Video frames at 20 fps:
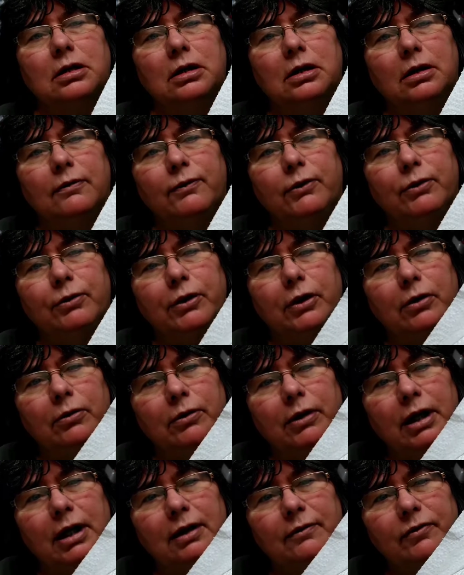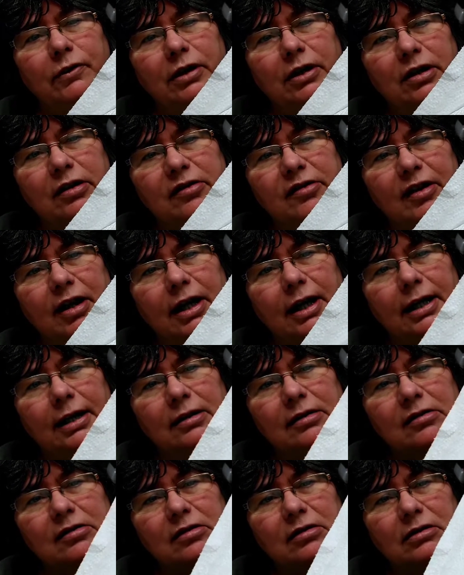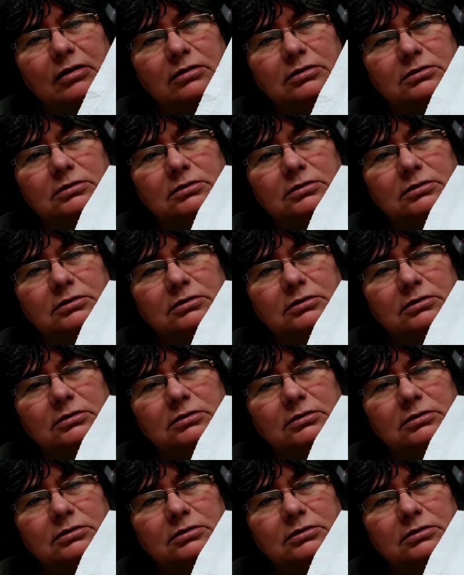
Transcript: if you don't have the designs.